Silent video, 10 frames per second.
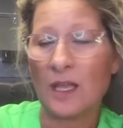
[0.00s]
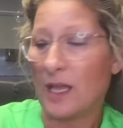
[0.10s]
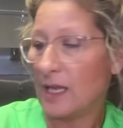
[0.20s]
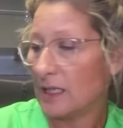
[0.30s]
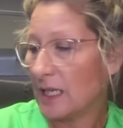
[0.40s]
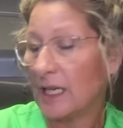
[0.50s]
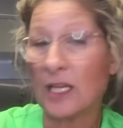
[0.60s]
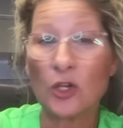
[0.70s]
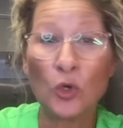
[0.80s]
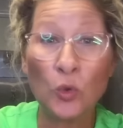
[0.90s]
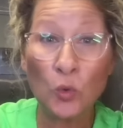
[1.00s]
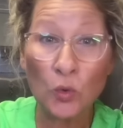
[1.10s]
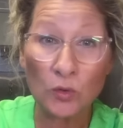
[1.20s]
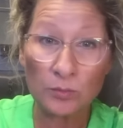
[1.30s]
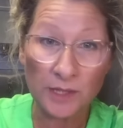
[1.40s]
and get a
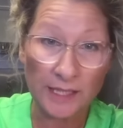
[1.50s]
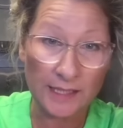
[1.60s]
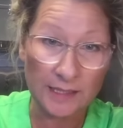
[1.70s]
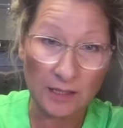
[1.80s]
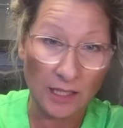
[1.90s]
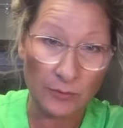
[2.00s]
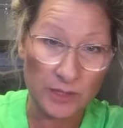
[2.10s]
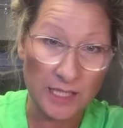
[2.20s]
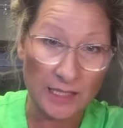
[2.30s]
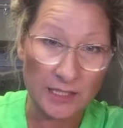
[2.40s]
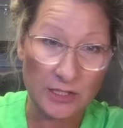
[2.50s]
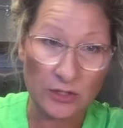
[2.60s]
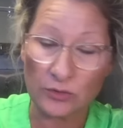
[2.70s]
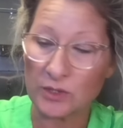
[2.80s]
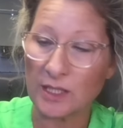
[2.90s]
cool blade that I was not just
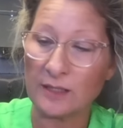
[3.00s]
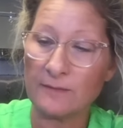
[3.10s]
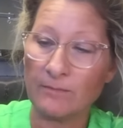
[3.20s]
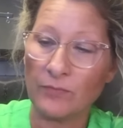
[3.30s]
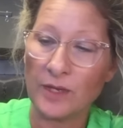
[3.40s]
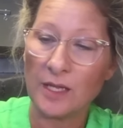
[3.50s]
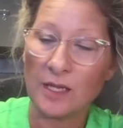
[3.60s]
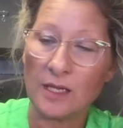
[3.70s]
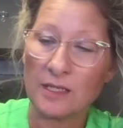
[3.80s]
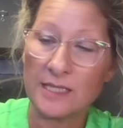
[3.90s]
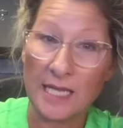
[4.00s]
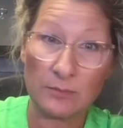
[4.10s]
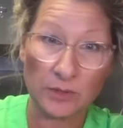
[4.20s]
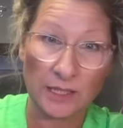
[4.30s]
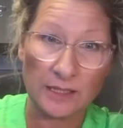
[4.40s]
using, 10
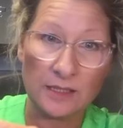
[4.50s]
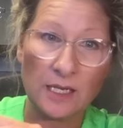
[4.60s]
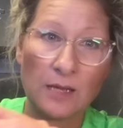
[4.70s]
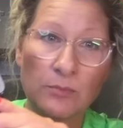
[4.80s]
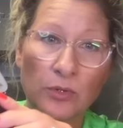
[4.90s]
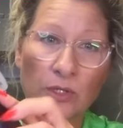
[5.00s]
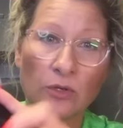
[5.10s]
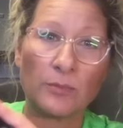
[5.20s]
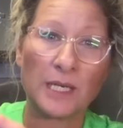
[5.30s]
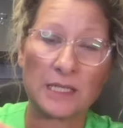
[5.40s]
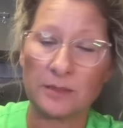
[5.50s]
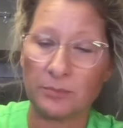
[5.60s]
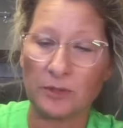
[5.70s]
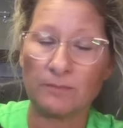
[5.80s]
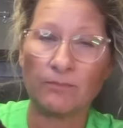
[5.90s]
blade, and put it on my
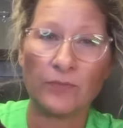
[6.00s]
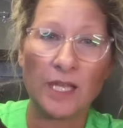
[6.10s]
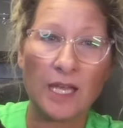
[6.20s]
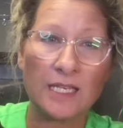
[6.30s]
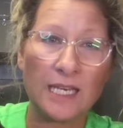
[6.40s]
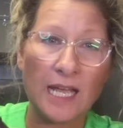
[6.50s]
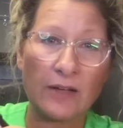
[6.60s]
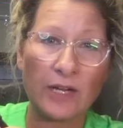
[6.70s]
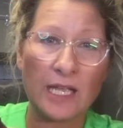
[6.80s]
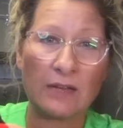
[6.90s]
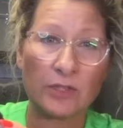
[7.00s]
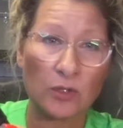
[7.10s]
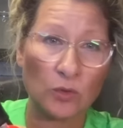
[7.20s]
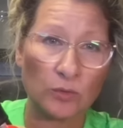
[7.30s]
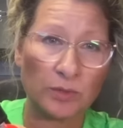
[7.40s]
clipper. And now I have a
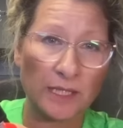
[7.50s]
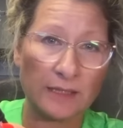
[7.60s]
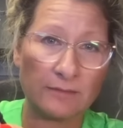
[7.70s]
cool blade.